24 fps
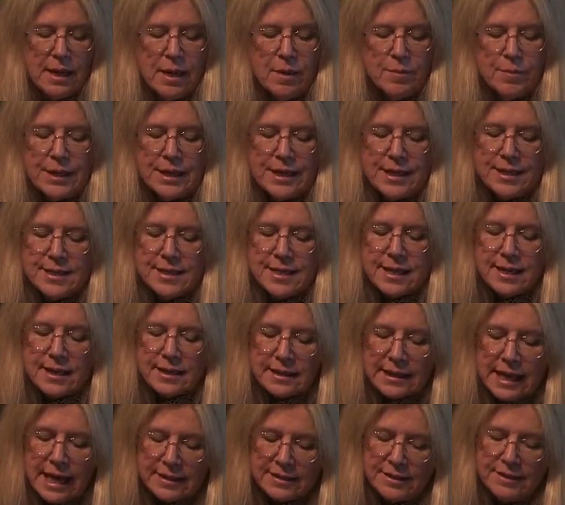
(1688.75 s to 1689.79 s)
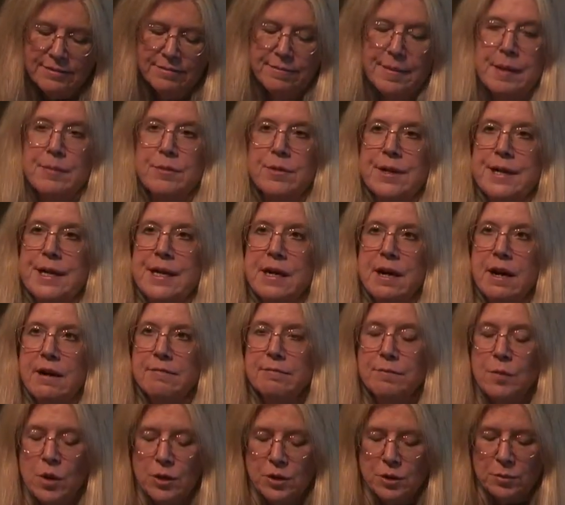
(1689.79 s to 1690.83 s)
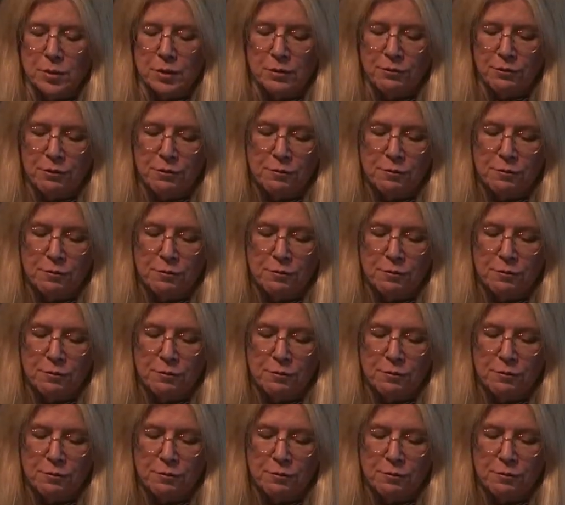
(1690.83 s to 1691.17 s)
but it is the collective memory of multiple